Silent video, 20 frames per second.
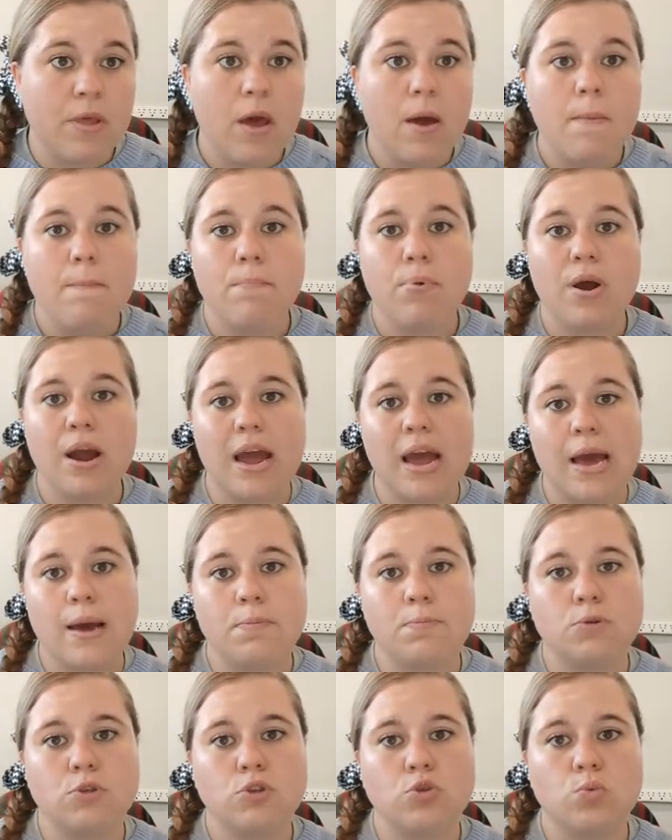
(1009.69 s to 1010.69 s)

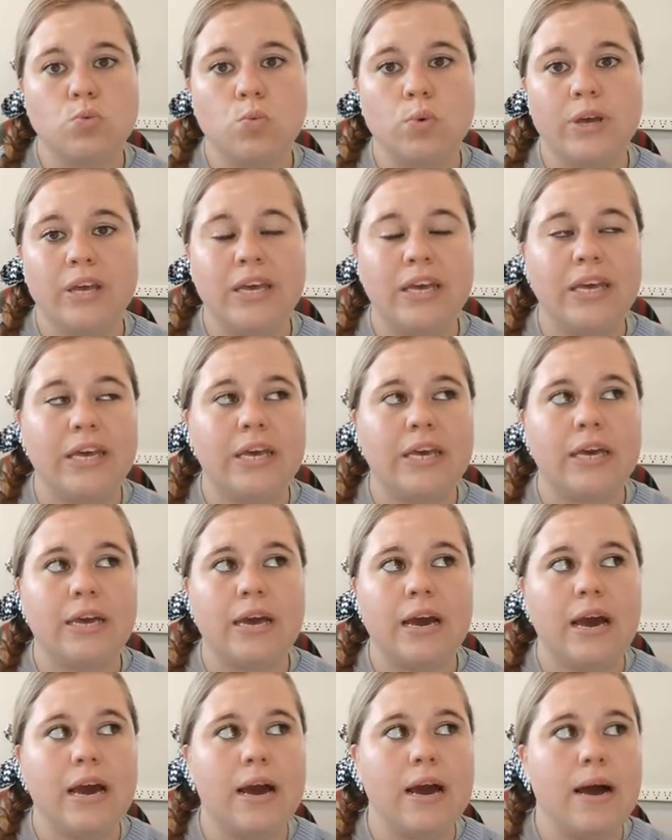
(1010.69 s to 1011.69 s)
Perhaps we
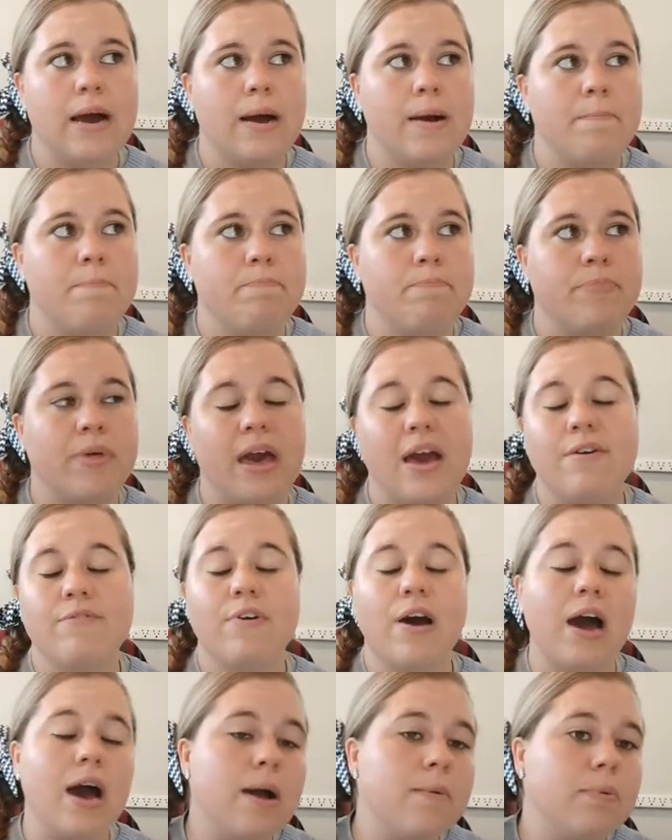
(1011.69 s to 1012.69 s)
have
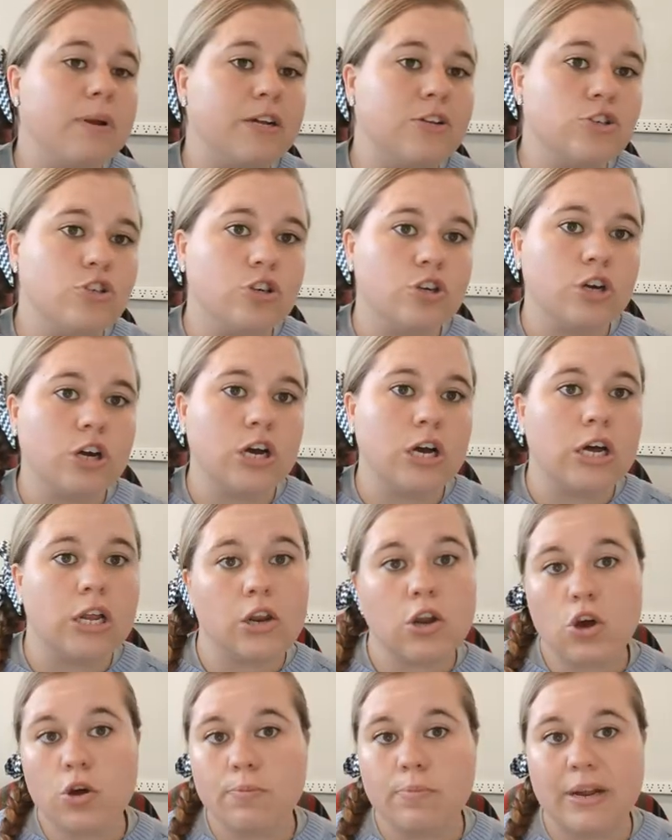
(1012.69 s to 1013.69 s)
high blood sugar, low
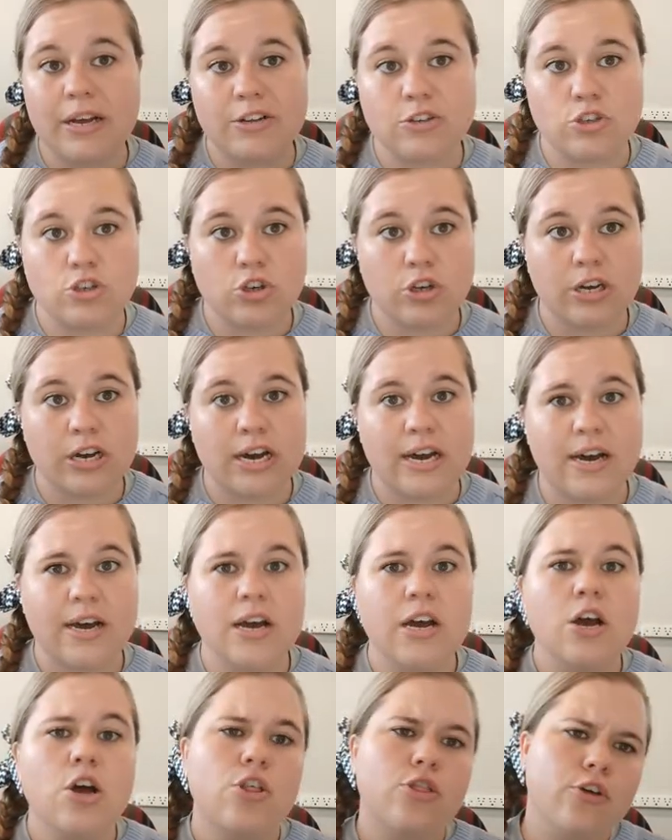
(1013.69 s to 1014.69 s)
blood sugar,
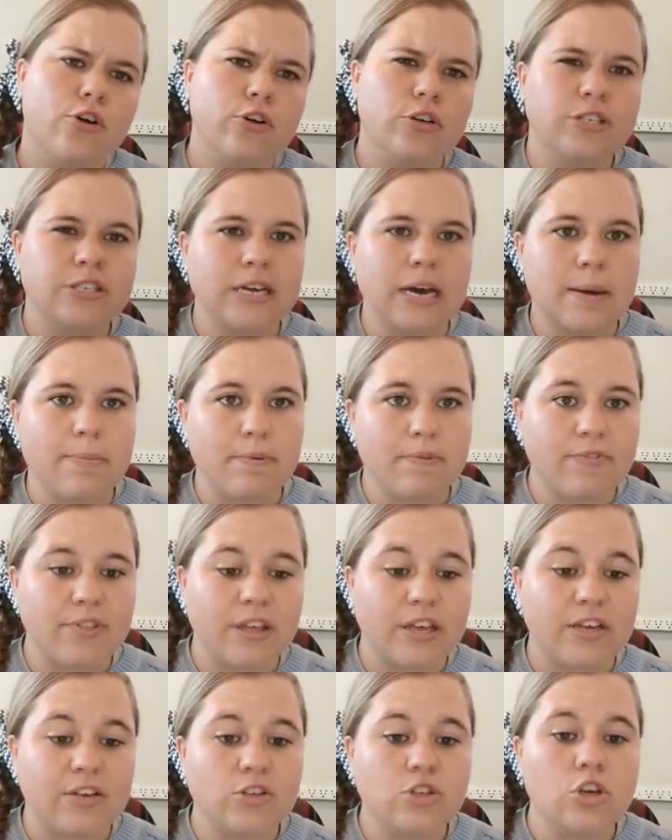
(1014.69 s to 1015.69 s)
those type of
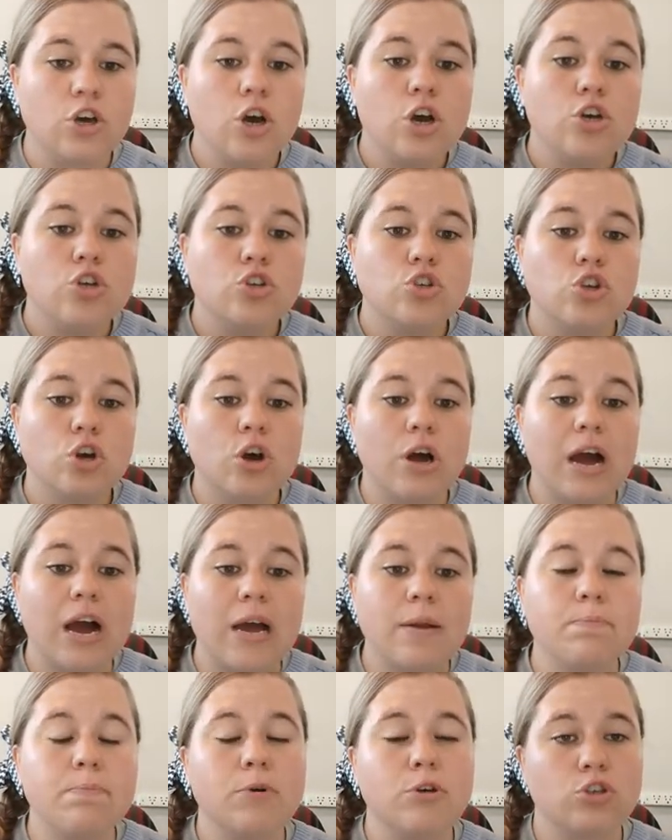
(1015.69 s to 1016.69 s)
things. So
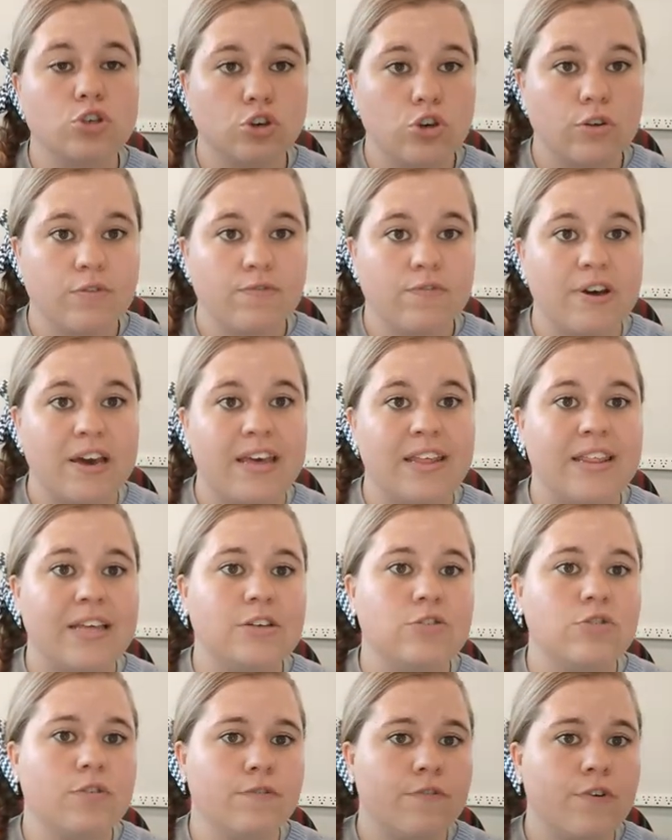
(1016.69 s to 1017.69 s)
utmost good faith is
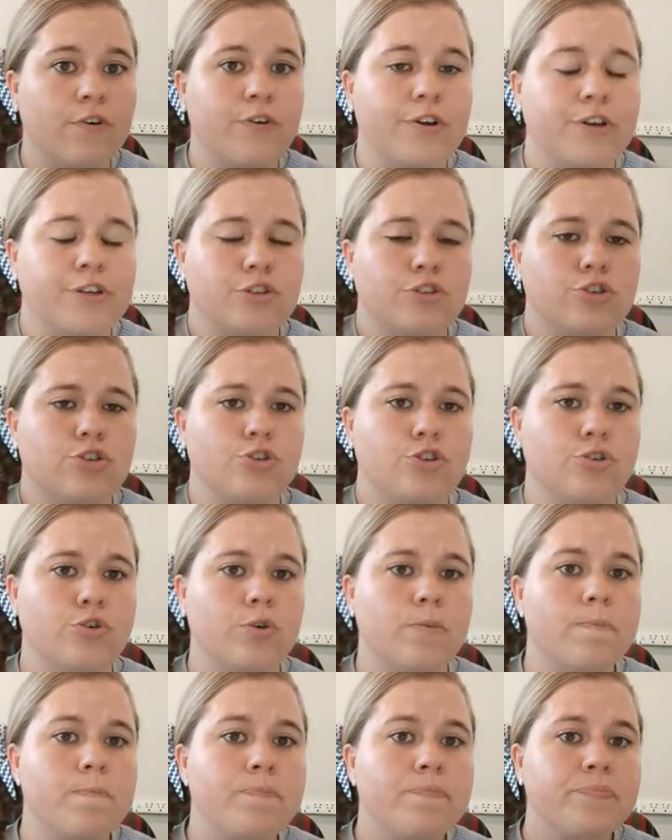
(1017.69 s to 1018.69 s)
referring to
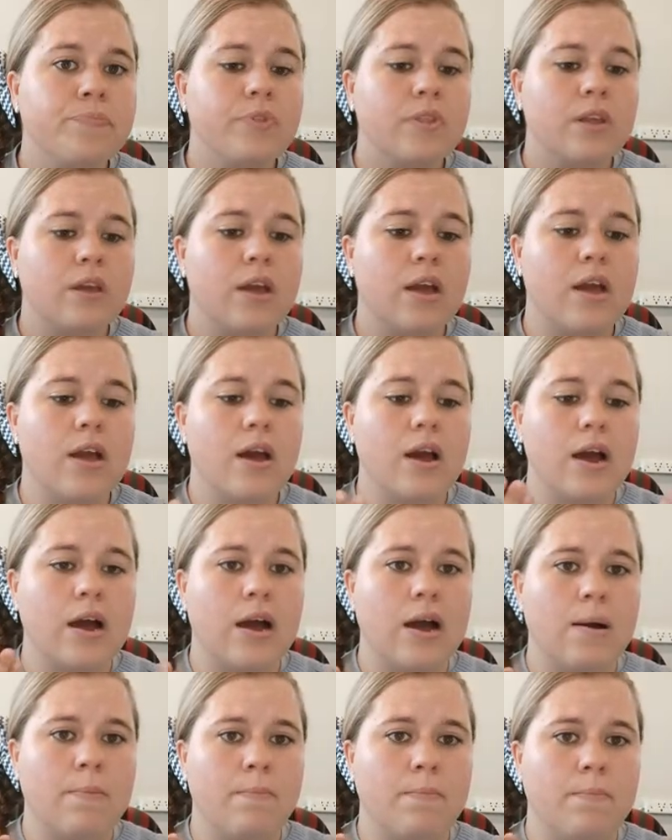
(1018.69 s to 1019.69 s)

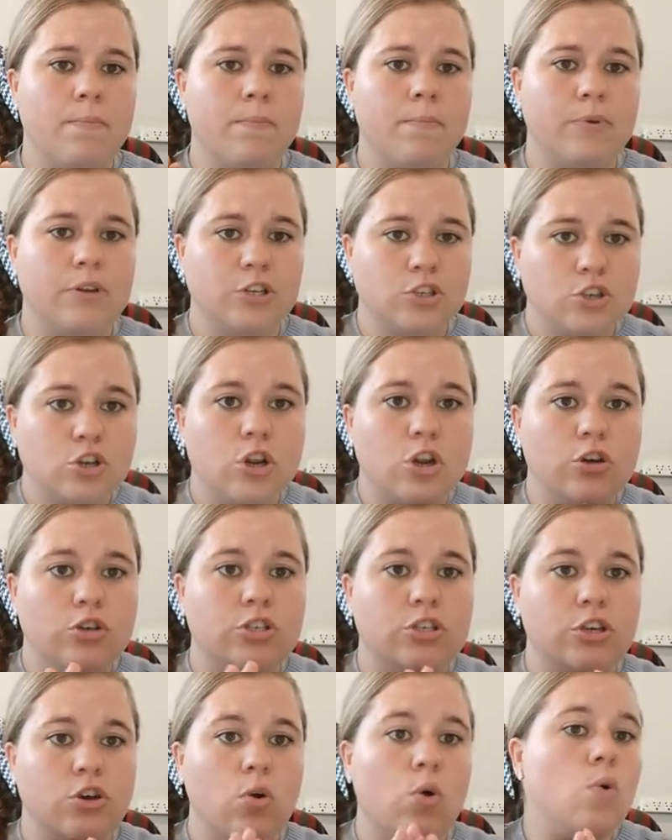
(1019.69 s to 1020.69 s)

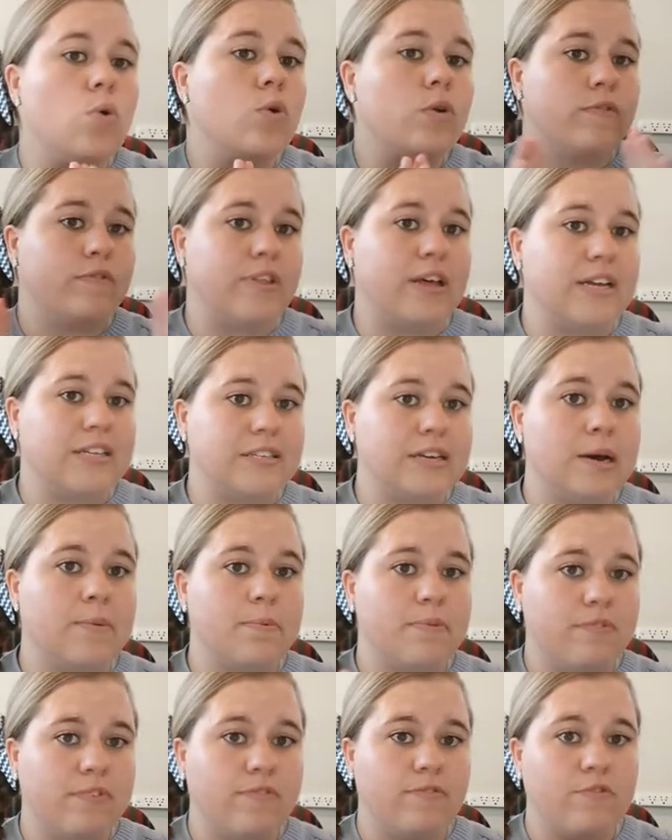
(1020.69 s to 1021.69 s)
disclosing all of that type of
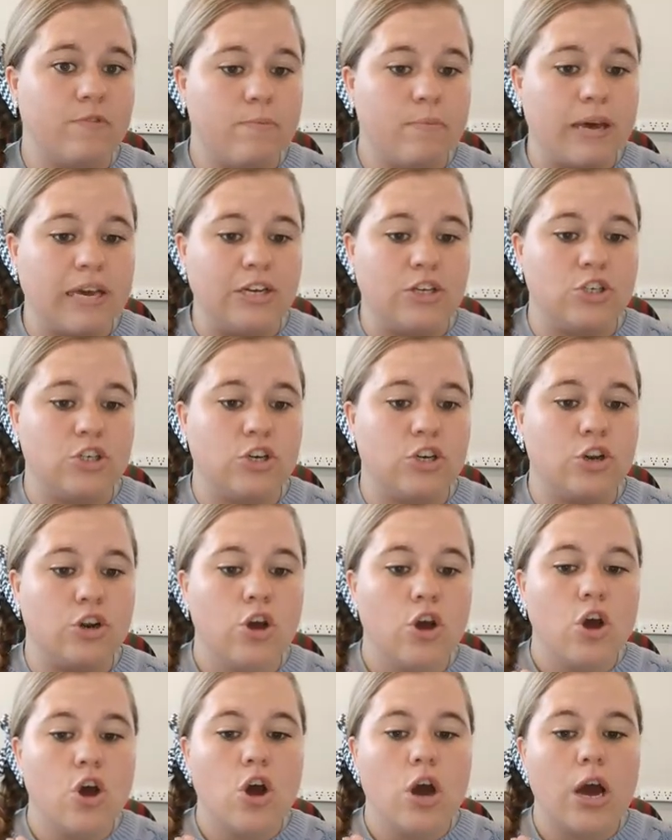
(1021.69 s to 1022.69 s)
information
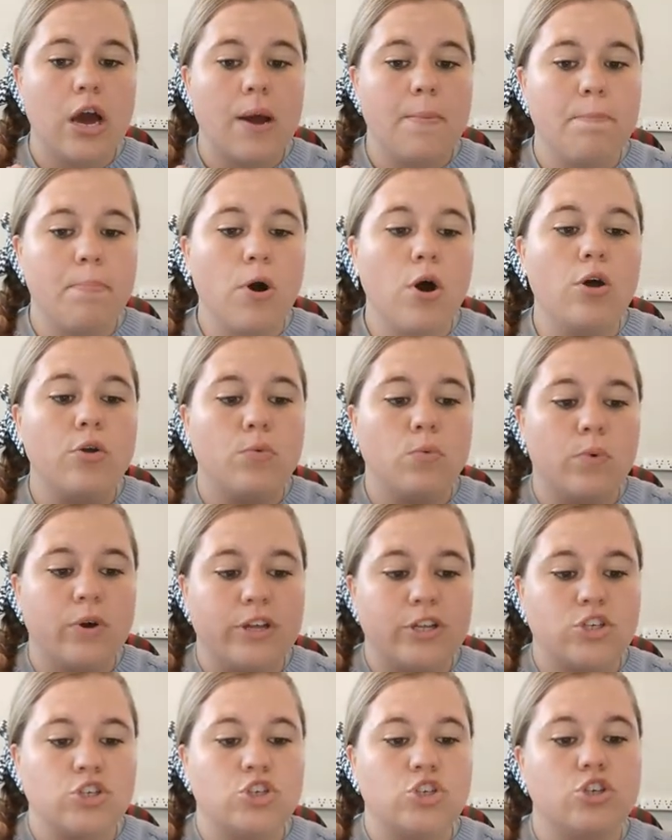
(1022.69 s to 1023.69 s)
upon
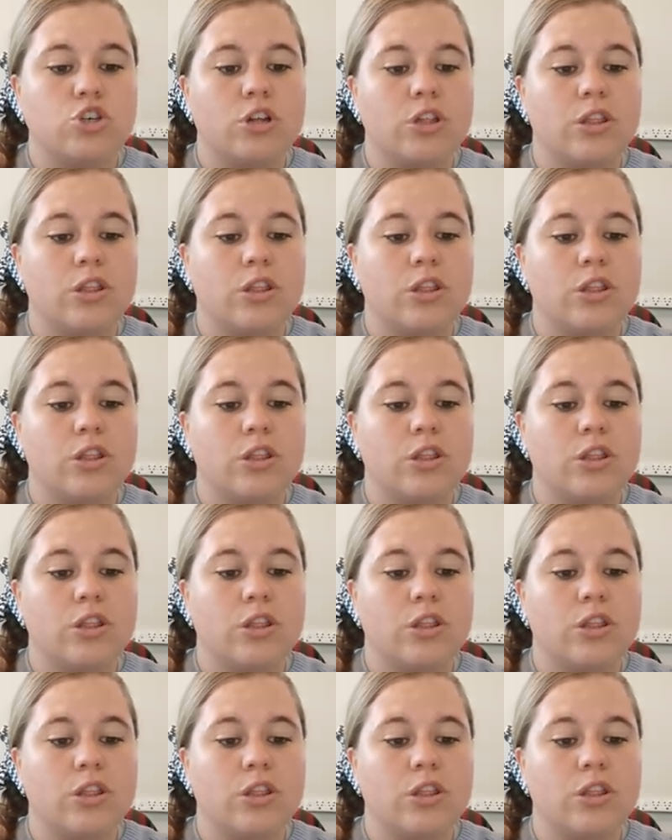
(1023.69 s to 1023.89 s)
which,